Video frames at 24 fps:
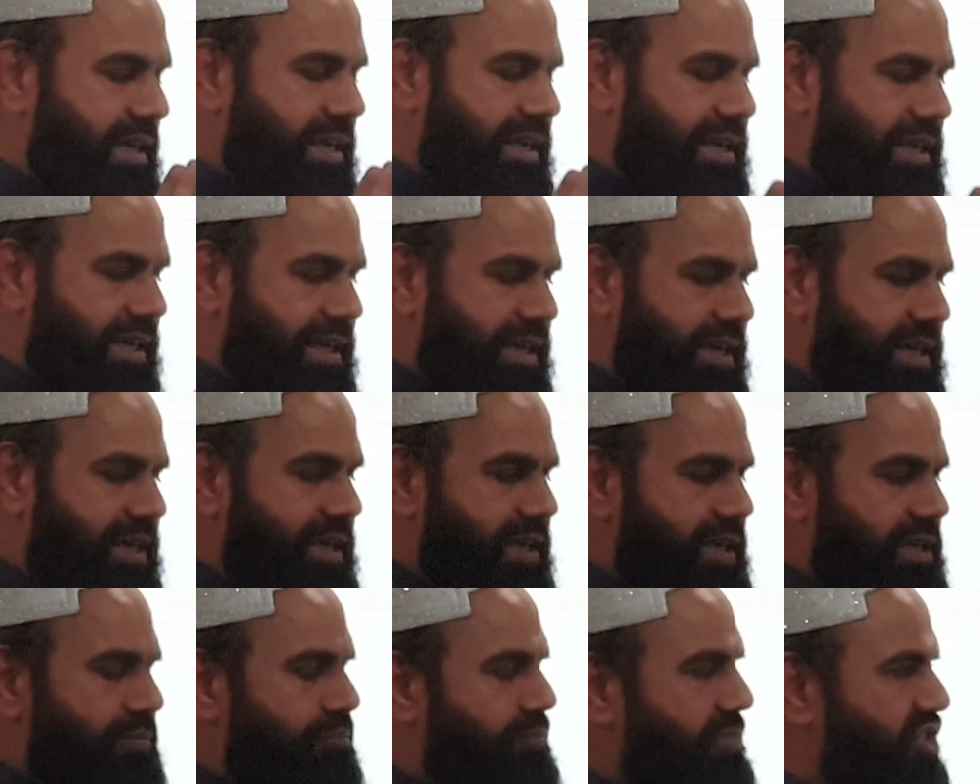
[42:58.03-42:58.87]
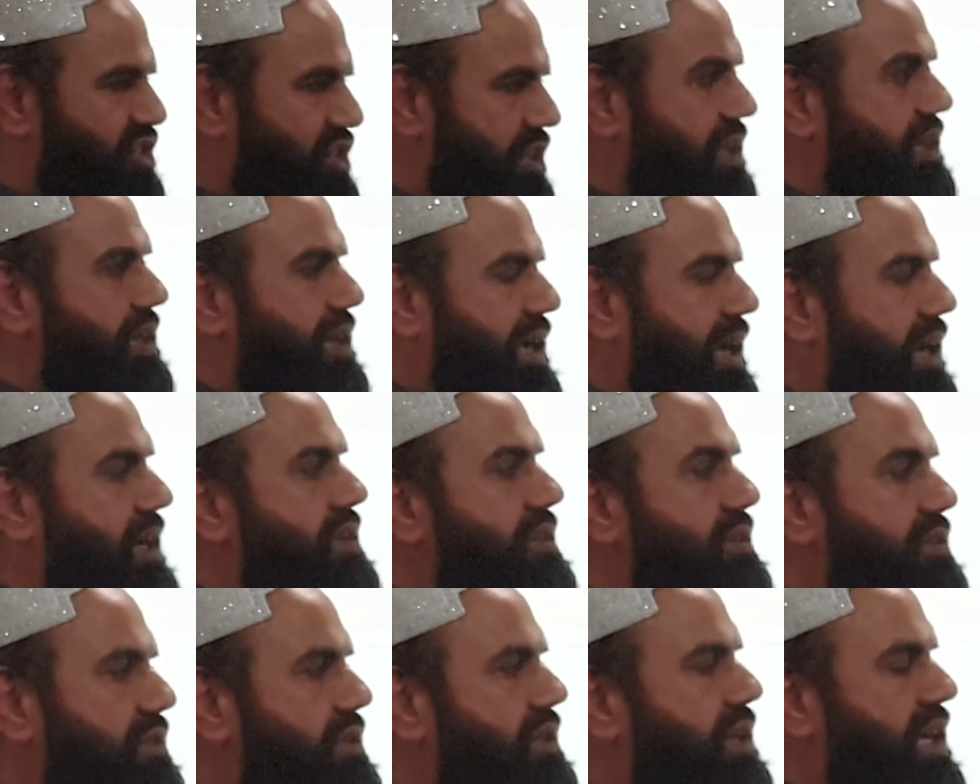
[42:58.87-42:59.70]
machine
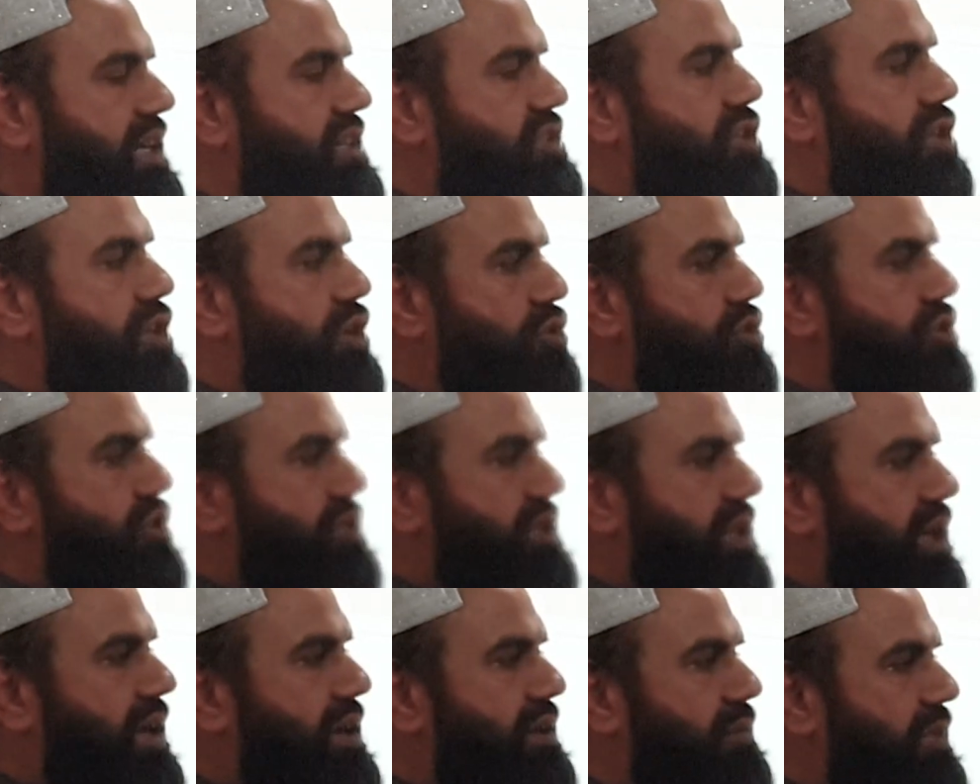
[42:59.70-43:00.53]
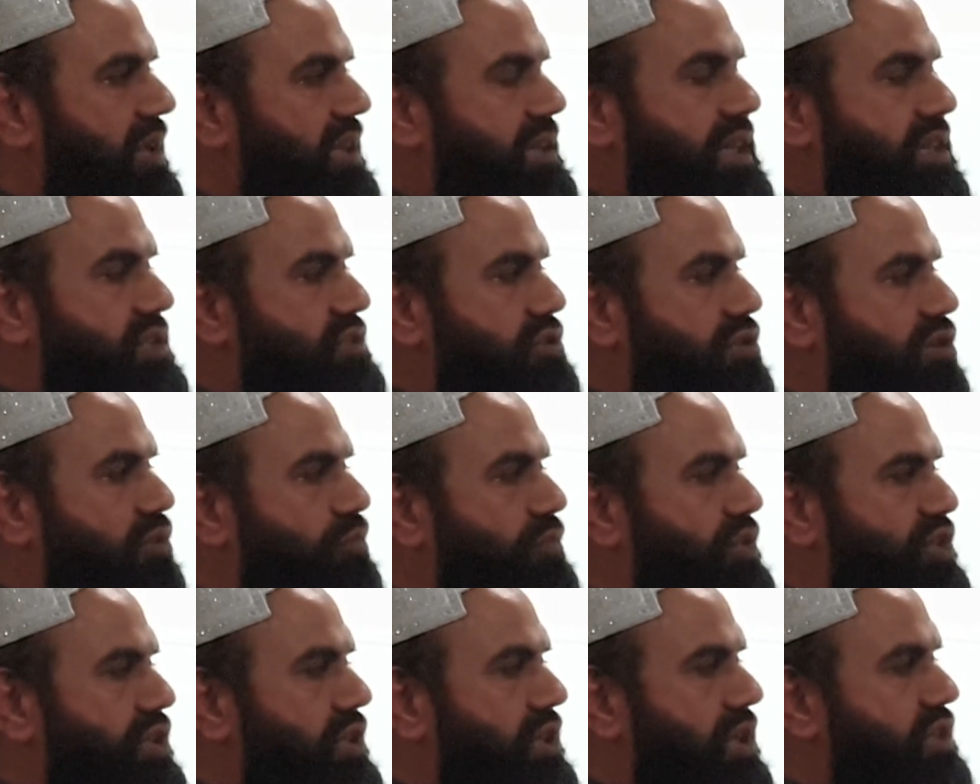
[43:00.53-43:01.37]
can slaughter the animal.
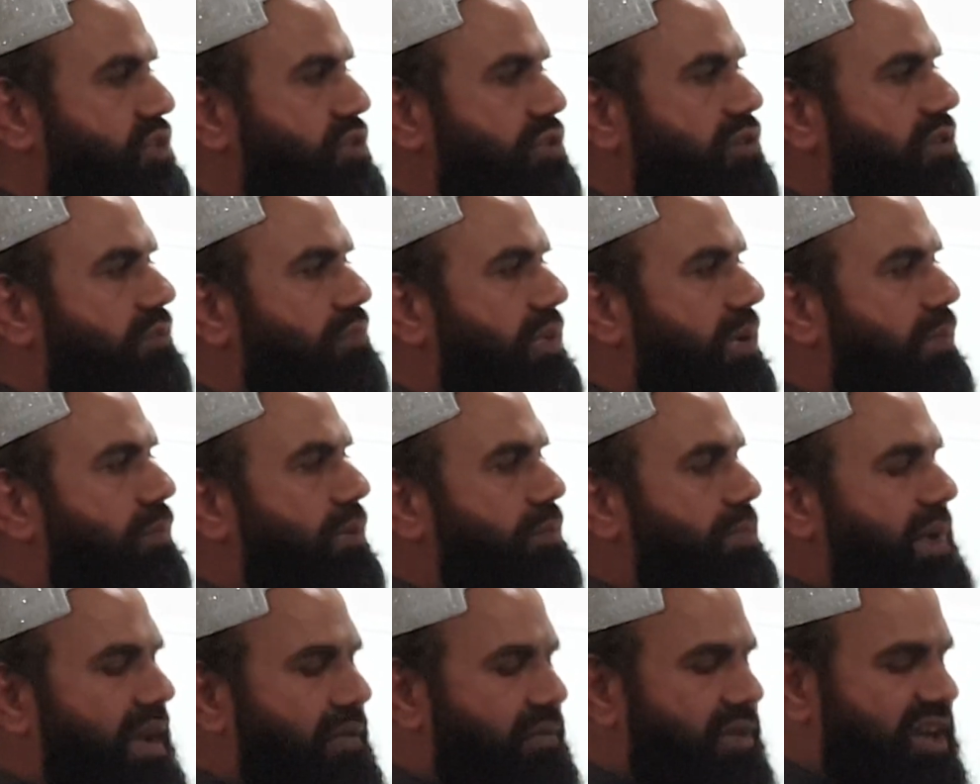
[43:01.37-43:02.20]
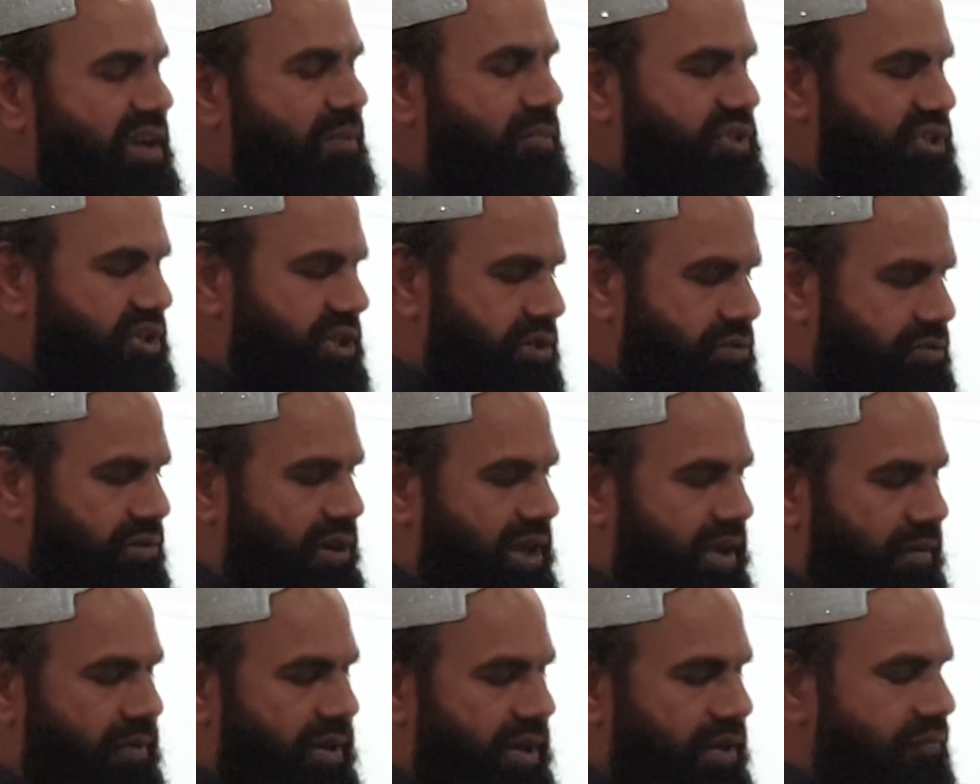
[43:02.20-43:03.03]
Machine is no problem. Having a machine or
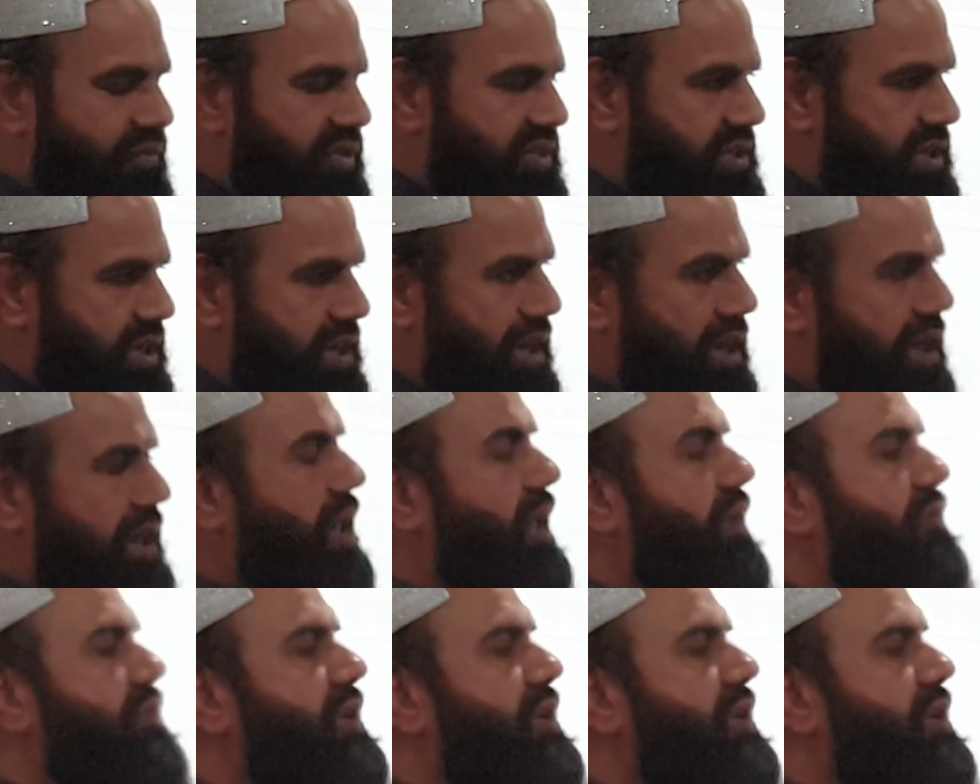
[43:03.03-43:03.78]
having a physical knife,